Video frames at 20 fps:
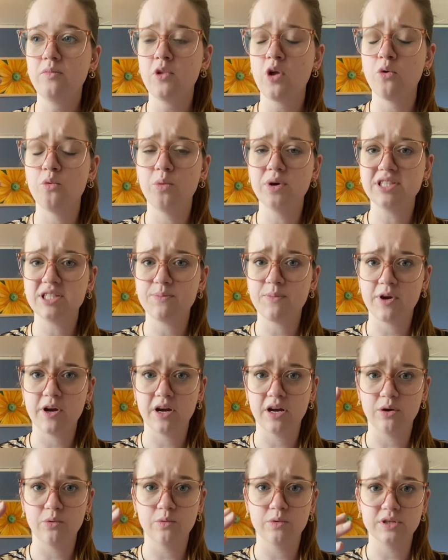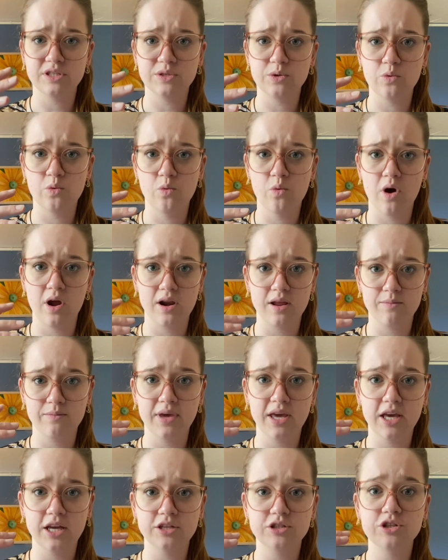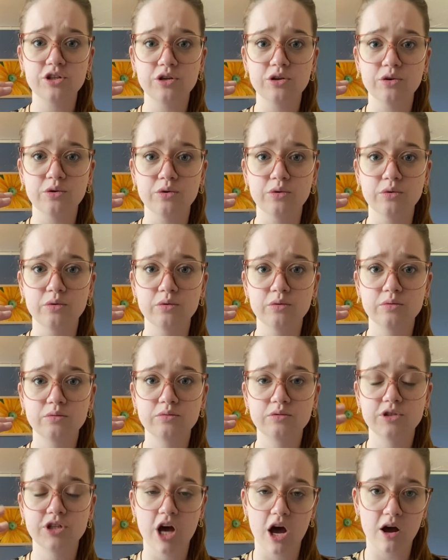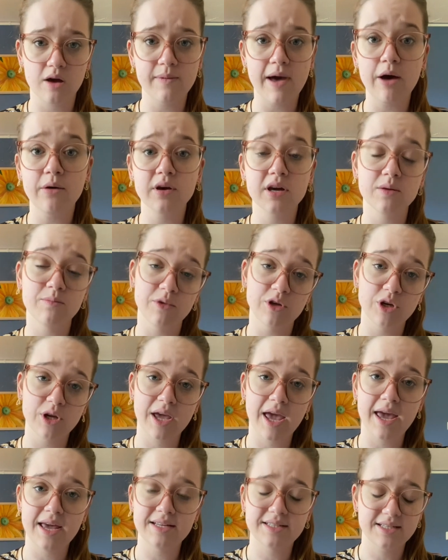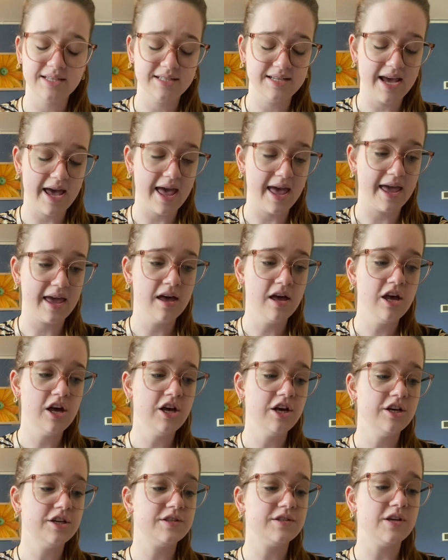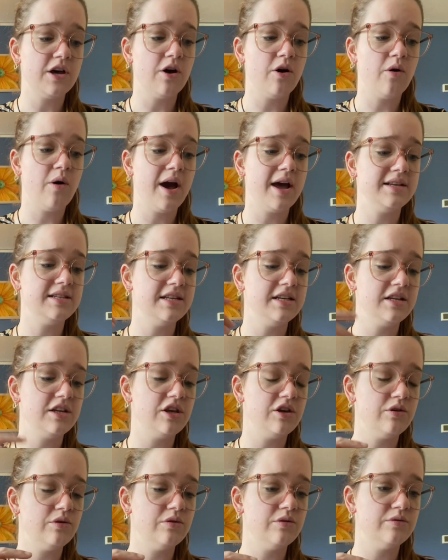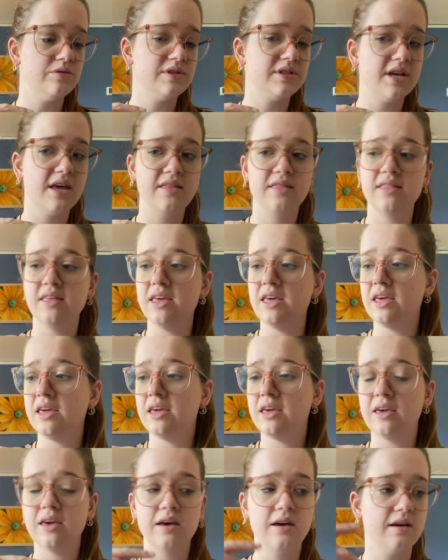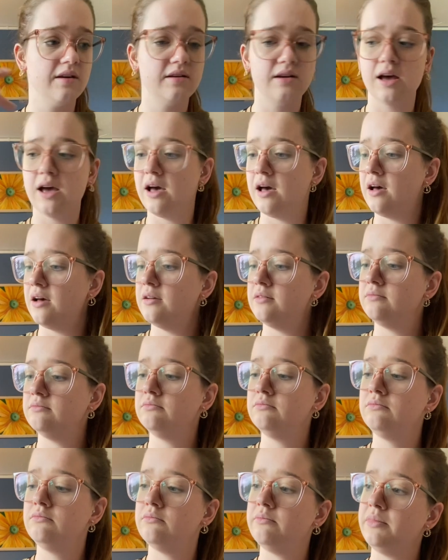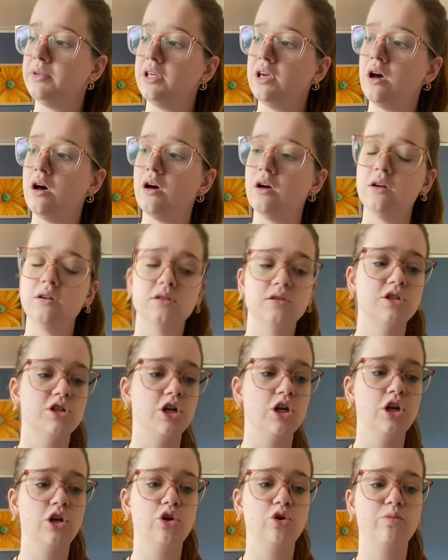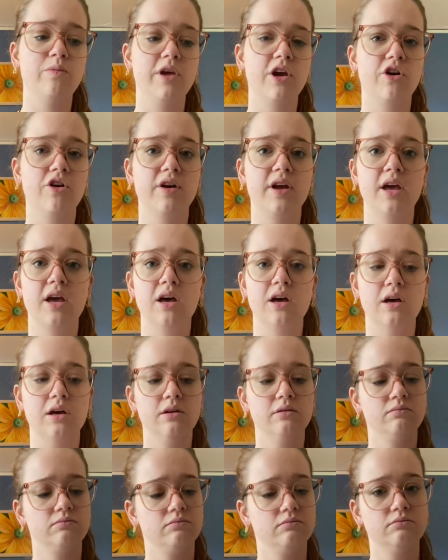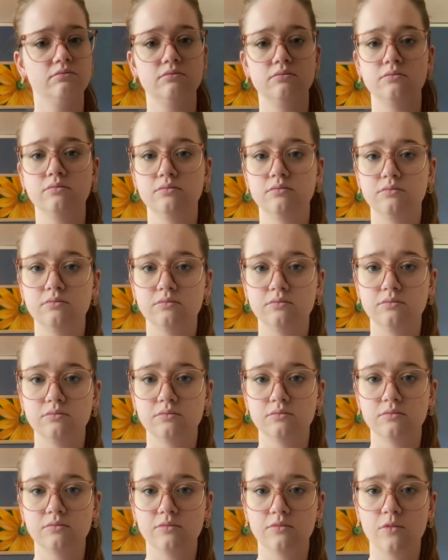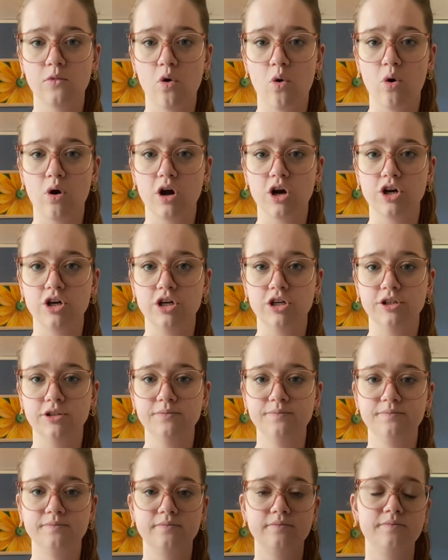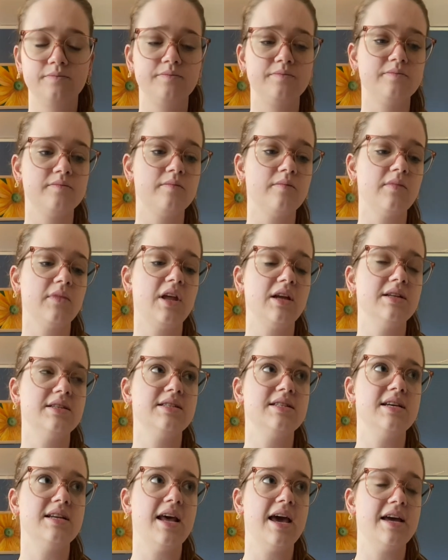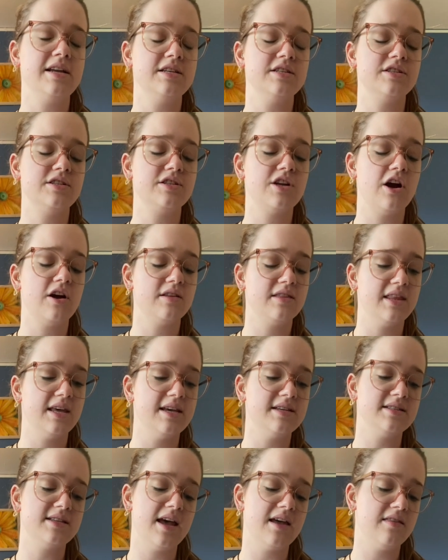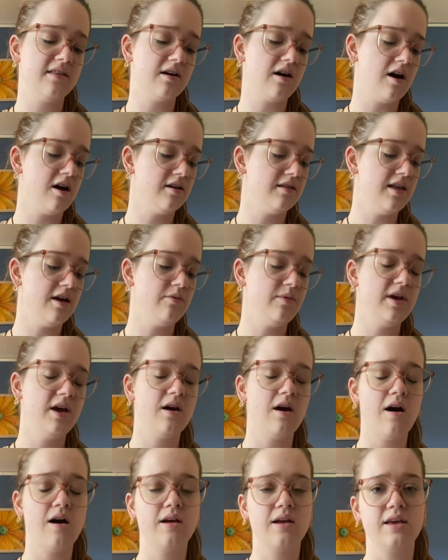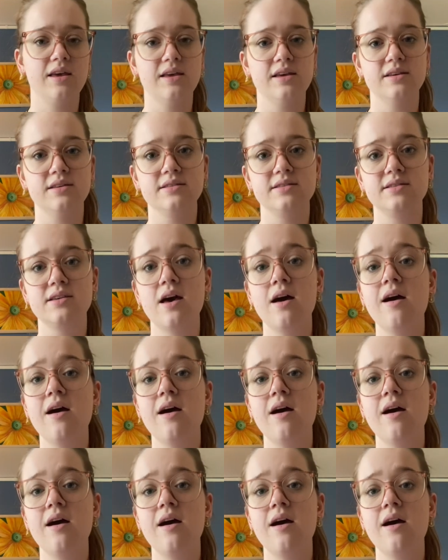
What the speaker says: what spirit was wanting me to talk about and communicate today. So I did use the Beyond Lumeria oracle today to start this, and the card that we got is